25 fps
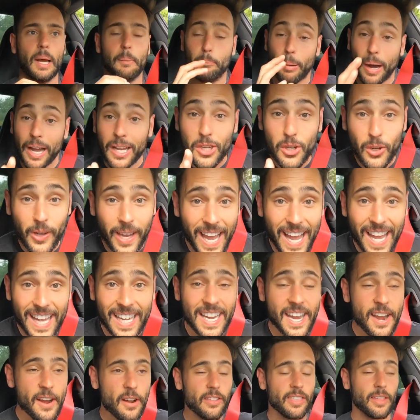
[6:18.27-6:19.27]
but you can
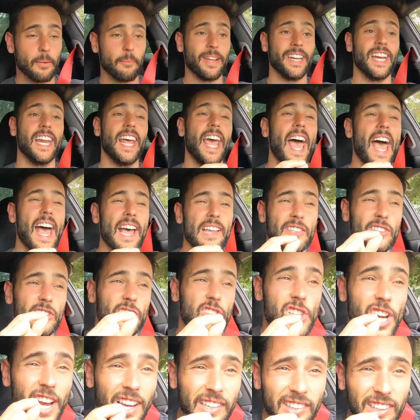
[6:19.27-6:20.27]
hear them, and it adds
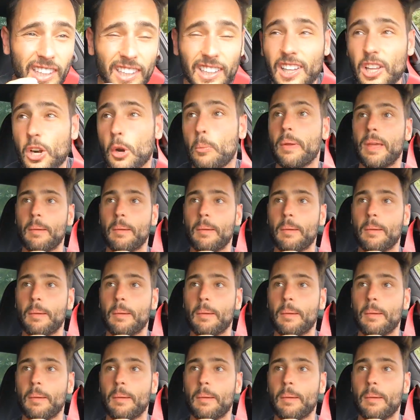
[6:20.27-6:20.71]
just a little